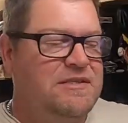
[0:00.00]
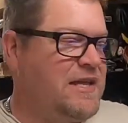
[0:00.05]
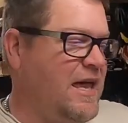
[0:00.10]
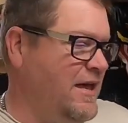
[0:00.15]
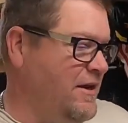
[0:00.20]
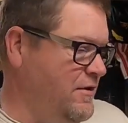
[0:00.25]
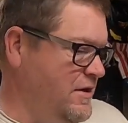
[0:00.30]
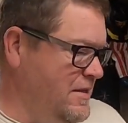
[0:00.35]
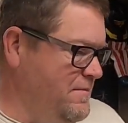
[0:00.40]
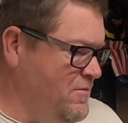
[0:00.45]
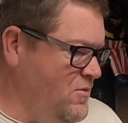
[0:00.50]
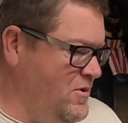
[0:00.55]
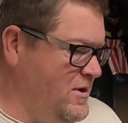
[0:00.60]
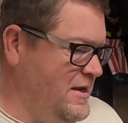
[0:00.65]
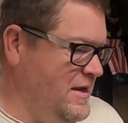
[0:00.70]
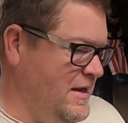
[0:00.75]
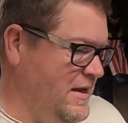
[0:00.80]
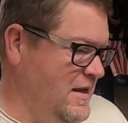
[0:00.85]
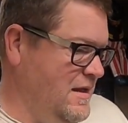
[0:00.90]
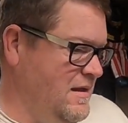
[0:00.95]
Saturday
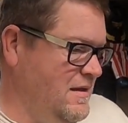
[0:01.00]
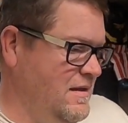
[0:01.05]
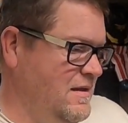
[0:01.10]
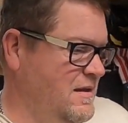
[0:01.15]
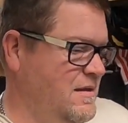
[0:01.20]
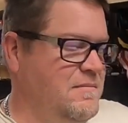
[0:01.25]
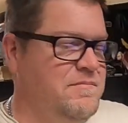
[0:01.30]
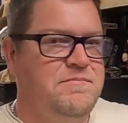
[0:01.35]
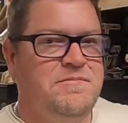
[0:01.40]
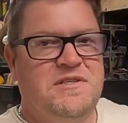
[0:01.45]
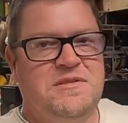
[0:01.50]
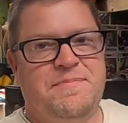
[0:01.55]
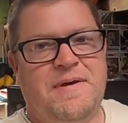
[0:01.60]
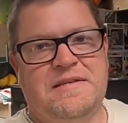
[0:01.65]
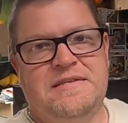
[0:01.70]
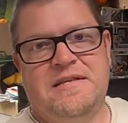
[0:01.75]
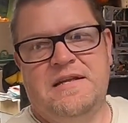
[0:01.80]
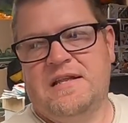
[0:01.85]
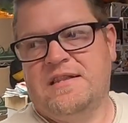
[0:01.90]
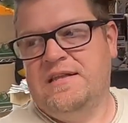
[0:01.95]
morning, just
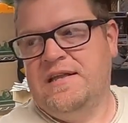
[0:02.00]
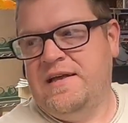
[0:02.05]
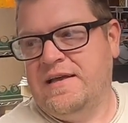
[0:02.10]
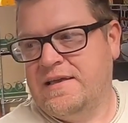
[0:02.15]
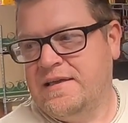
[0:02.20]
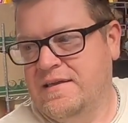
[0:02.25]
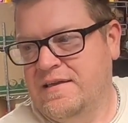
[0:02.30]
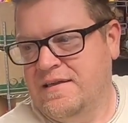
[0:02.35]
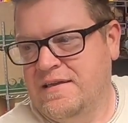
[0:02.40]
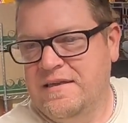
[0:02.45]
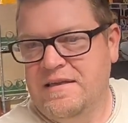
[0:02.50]
about 10 o'clock.